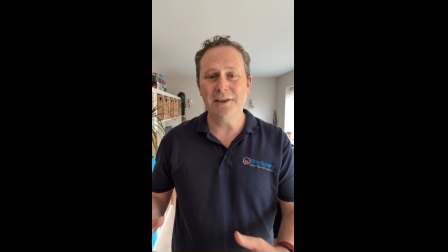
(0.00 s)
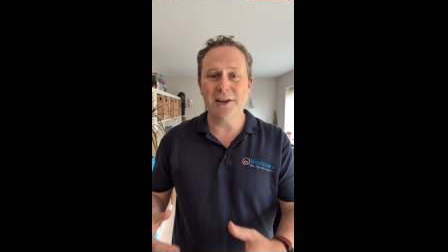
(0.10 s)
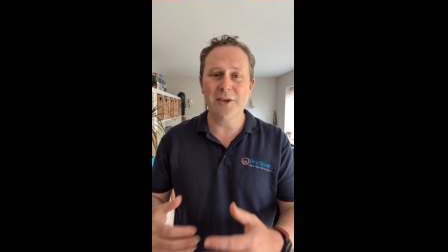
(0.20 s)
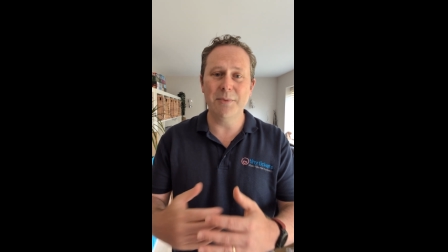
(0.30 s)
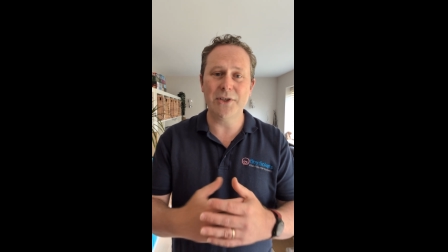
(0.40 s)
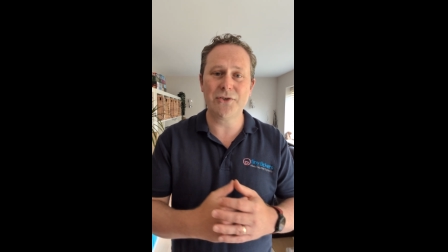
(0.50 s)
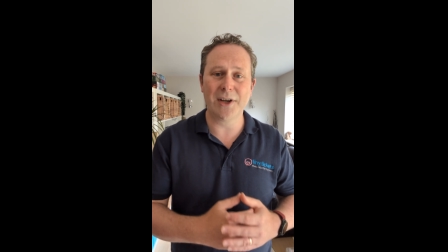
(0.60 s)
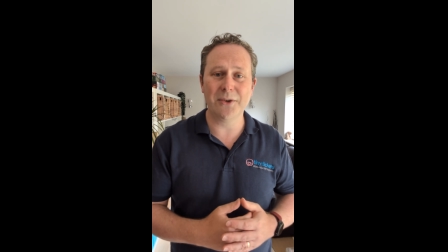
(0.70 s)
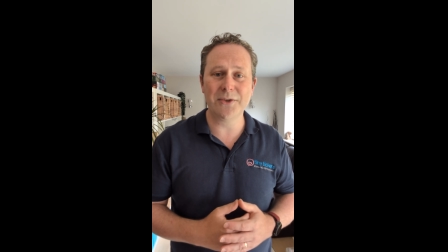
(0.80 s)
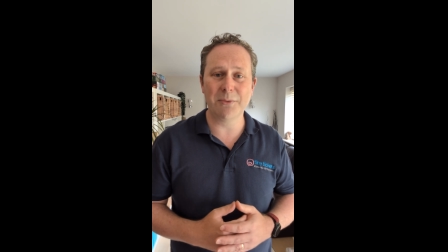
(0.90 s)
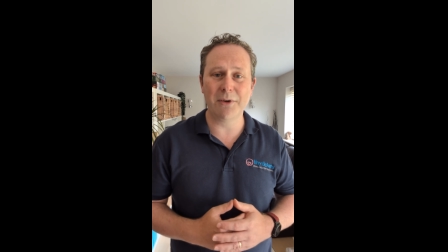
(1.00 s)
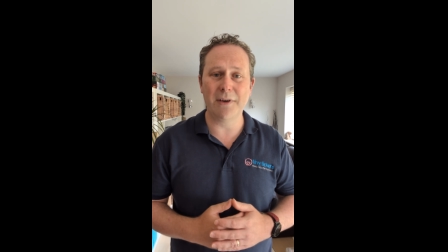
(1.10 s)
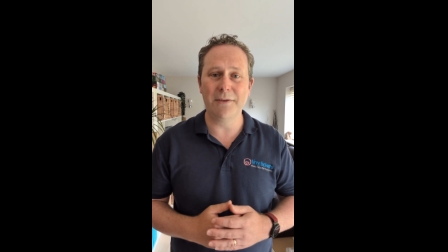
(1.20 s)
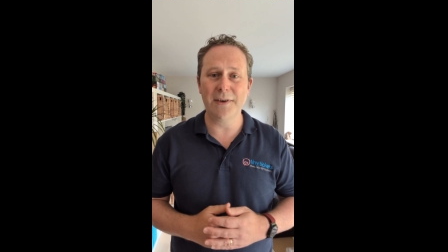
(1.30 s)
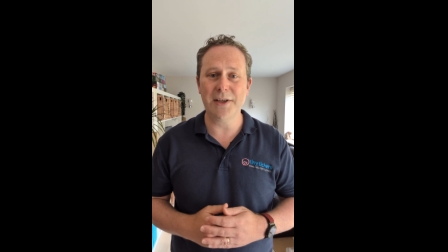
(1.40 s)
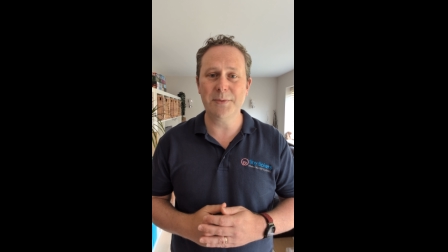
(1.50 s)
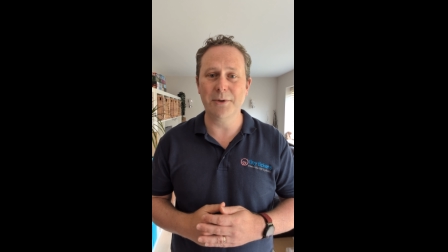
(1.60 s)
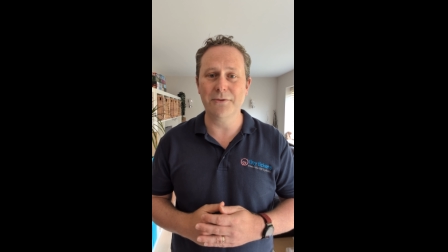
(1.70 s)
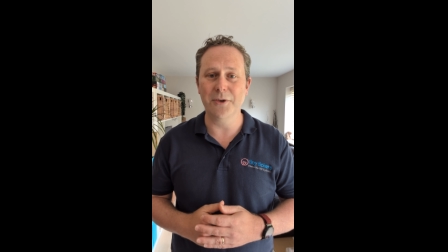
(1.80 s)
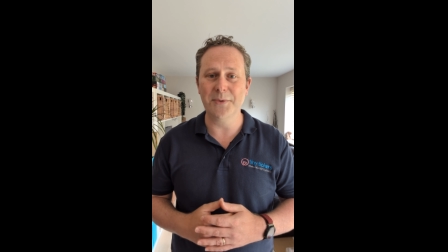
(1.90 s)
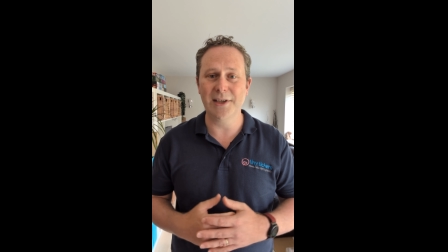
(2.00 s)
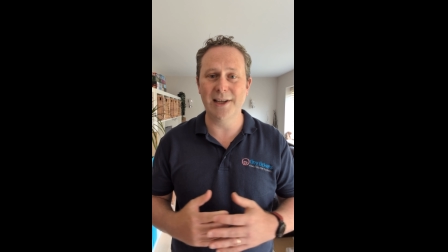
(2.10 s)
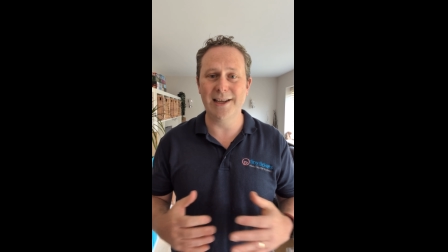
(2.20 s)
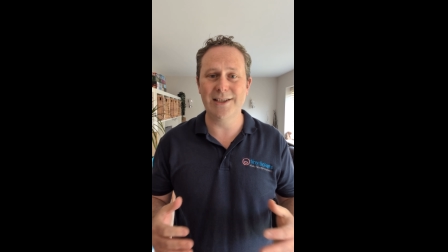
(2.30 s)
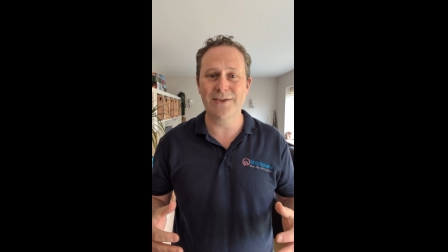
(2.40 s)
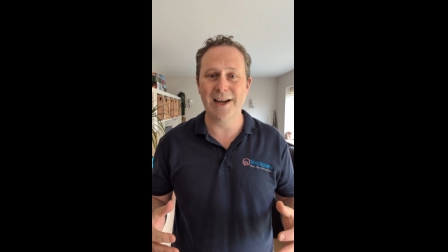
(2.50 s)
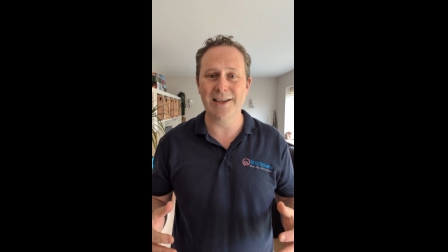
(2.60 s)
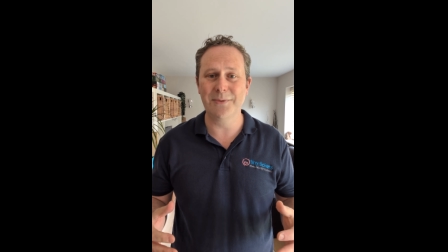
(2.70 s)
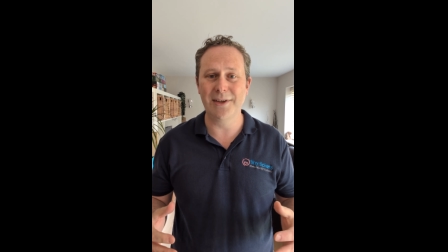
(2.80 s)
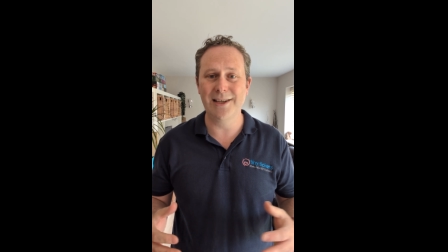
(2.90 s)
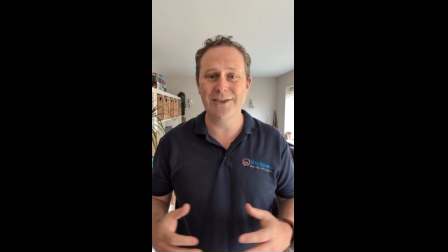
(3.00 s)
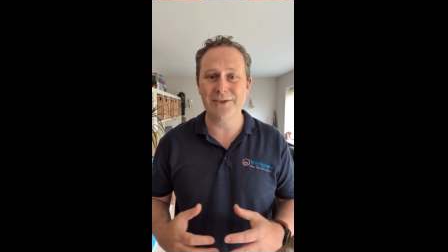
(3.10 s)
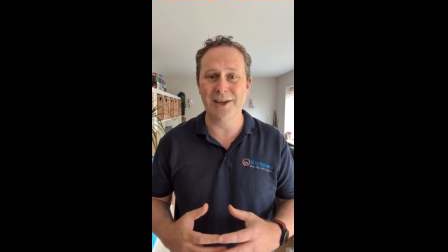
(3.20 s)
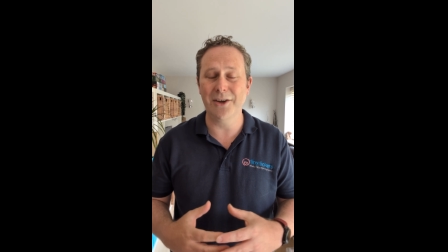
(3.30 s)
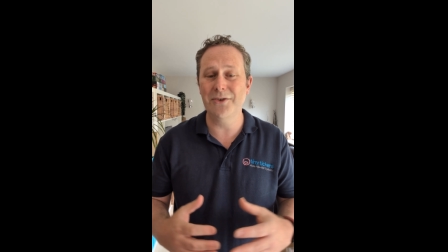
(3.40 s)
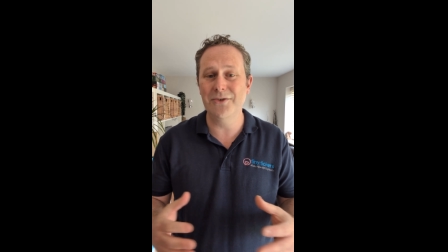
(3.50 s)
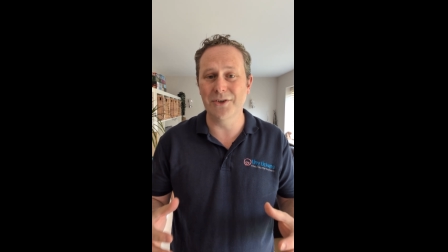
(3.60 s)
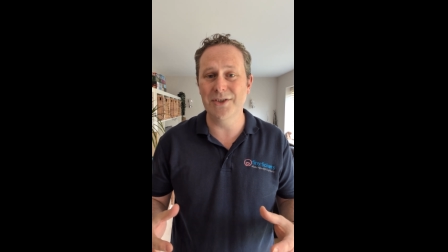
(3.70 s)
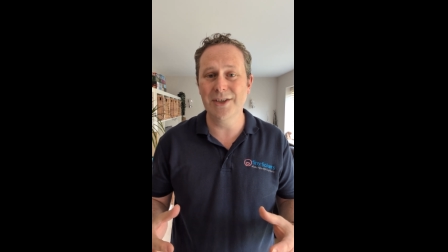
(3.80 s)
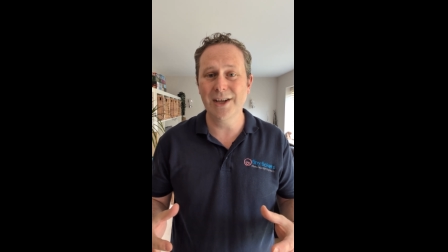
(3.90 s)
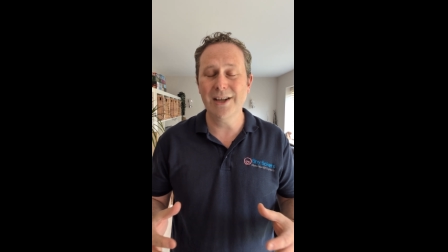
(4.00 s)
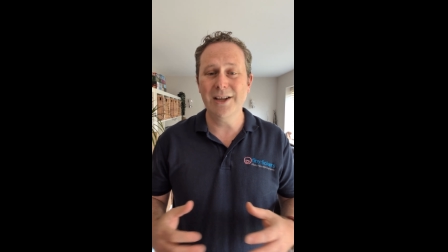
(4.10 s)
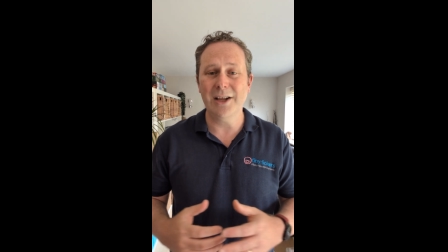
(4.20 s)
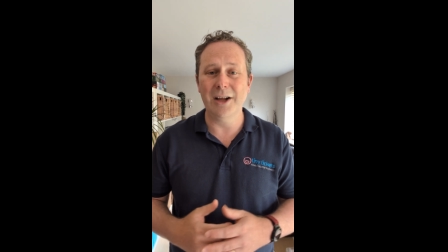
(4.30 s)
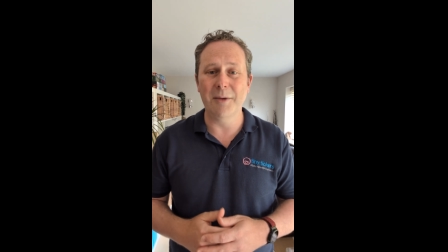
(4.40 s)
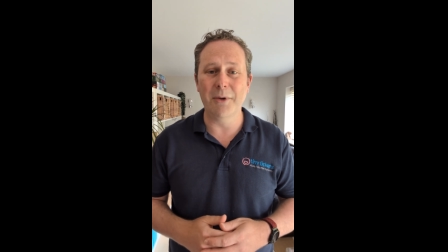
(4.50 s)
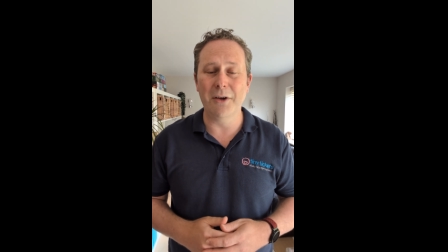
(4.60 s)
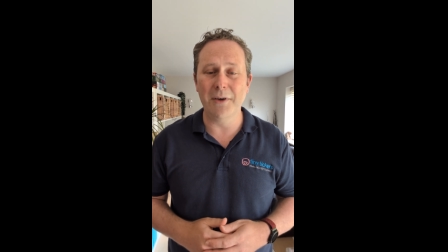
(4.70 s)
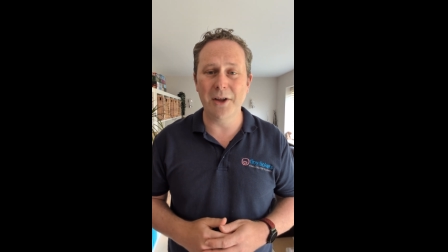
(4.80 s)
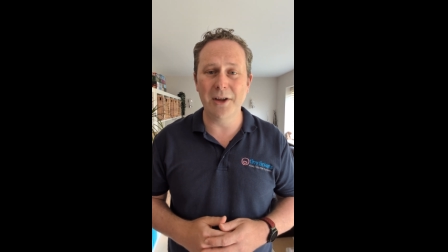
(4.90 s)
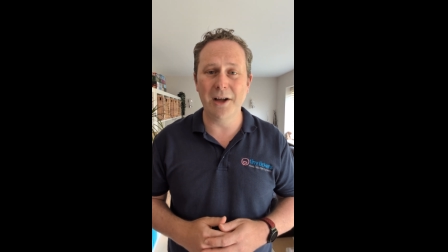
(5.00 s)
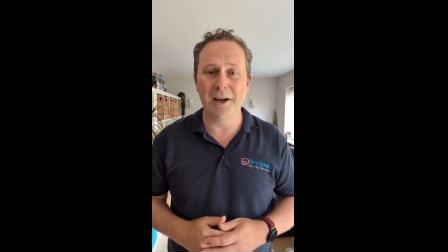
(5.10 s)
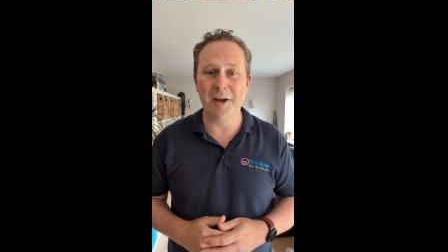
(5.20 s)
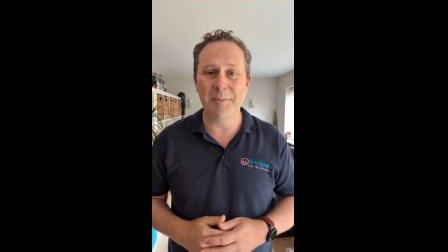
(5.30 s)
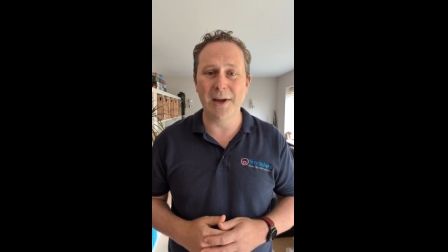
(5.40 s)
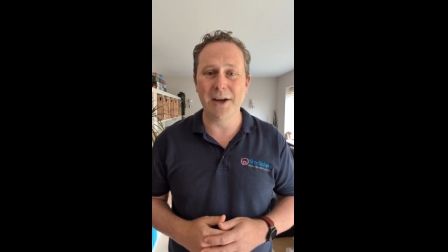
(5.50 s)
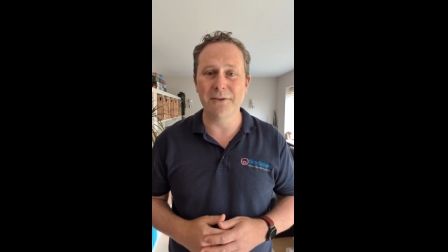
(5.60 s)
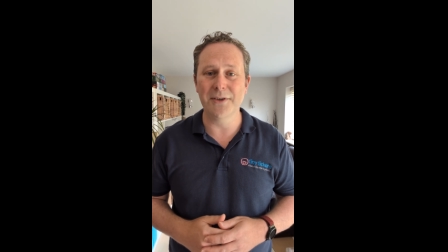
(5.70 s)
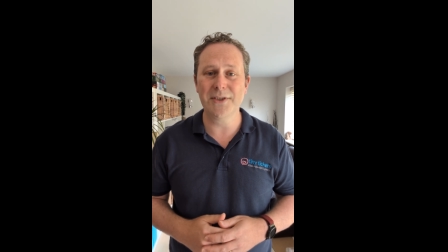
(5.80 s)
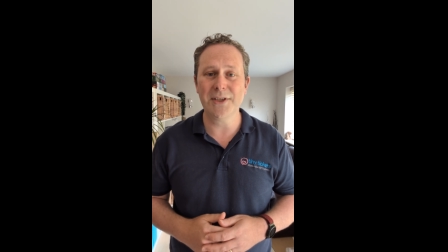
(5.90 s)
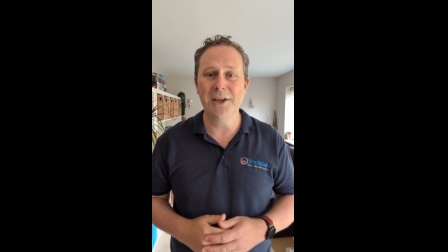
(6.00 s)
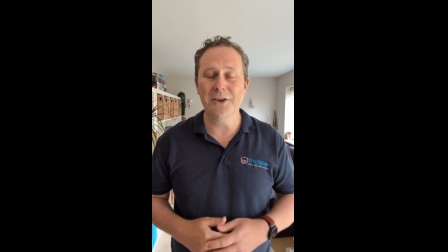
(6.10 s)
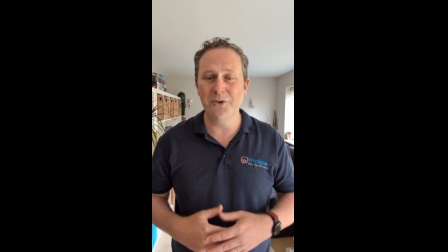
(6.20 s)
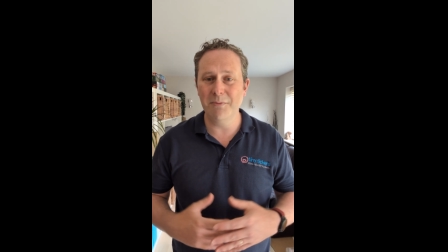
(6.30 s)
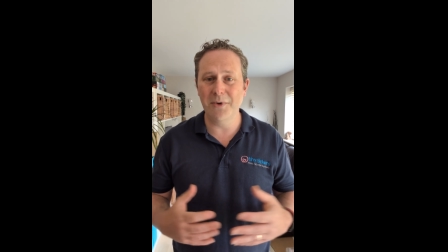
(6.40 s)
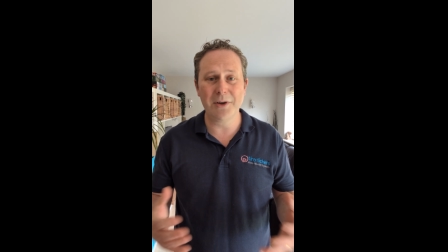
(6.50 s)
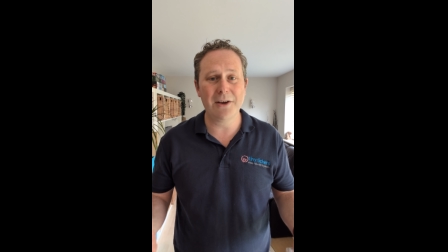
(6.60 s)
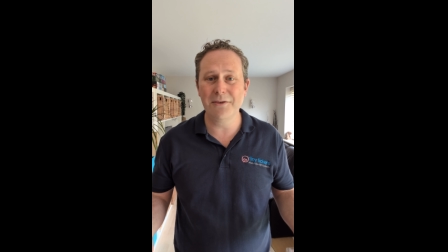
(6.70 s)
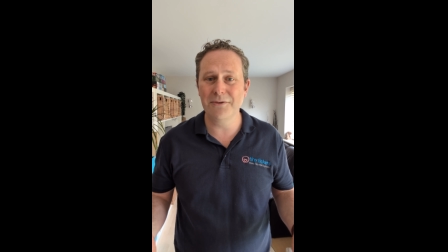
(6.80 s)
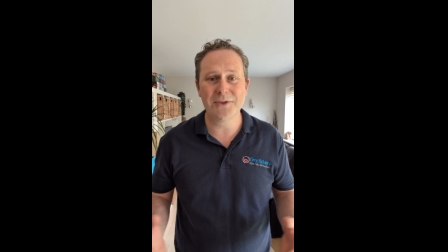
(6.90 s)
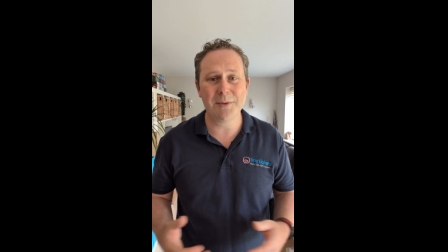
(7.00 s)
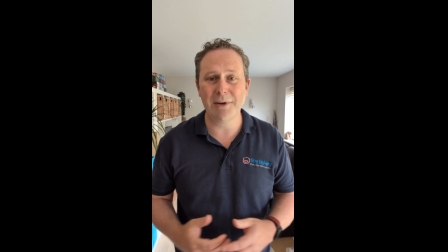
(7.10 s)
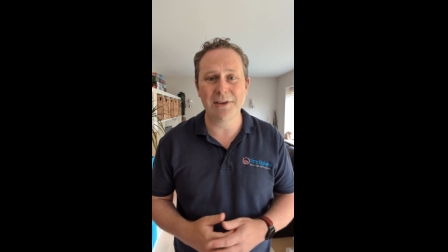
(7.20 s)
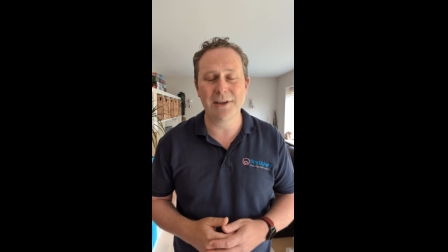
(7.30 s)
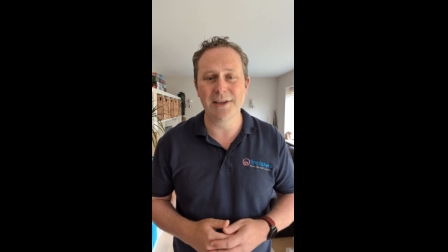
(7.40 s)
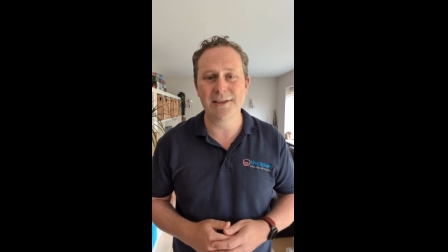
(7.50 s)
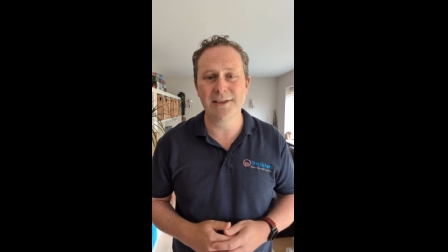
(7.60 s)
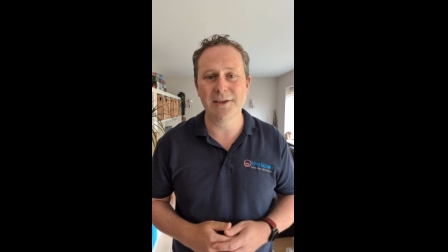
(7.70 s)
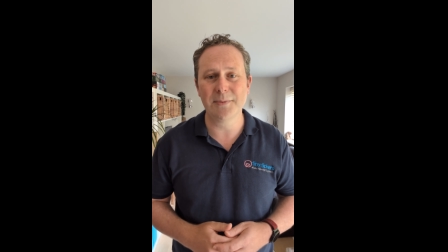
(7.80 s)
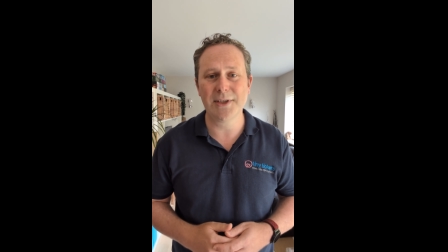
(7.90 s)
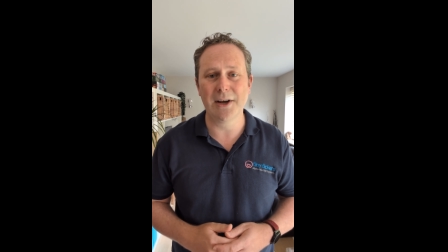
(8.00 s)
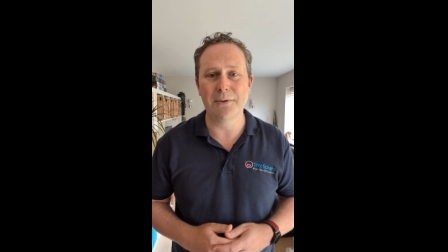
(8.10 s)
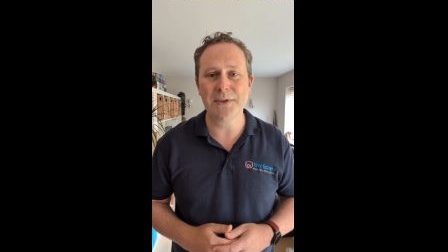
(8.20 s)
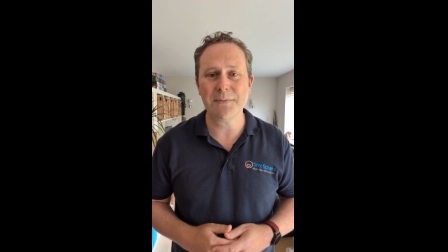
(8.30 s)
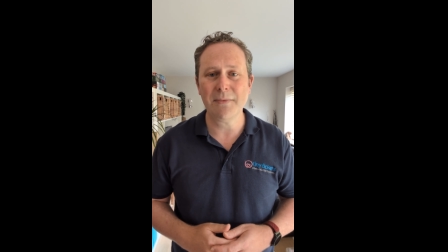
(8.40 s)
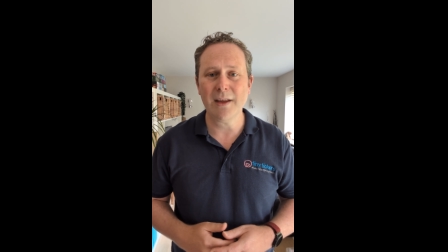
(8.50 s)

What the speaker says: they can be straight onto one of our Facebook groups and interact with literally hundreds of other heart parents who are going through similar things to themselves.